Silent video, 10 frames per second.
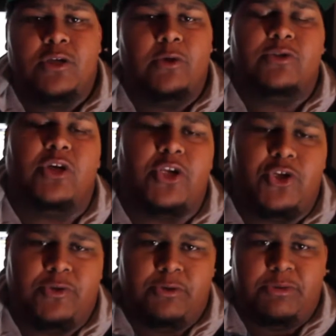don't start a
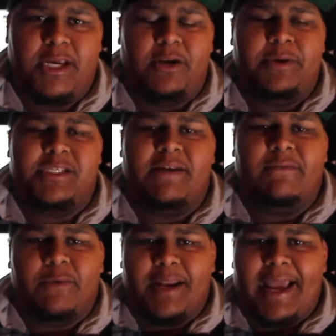YouTube channel because
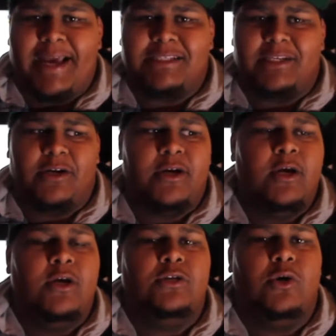everyone has it, or
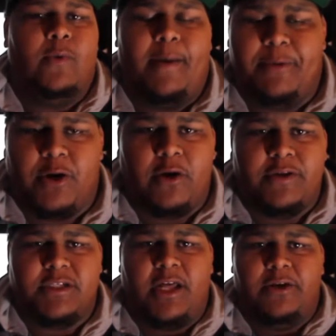don't wrap your car
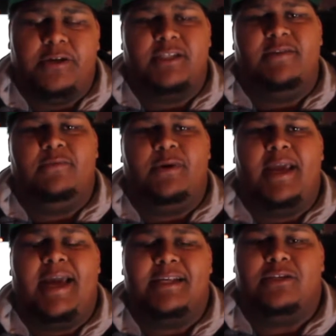this color because everyone
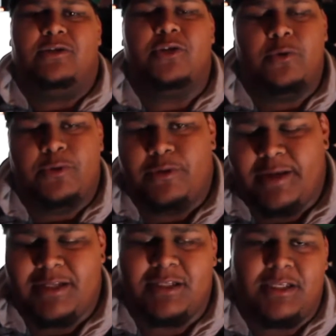has it, or don't do
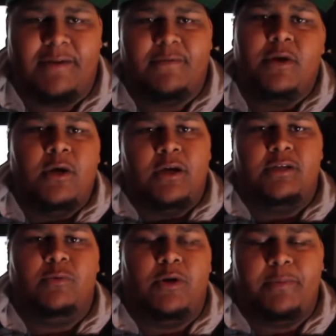this
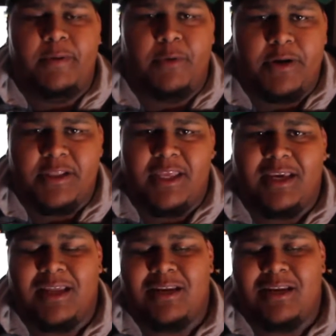because what are people gonna think?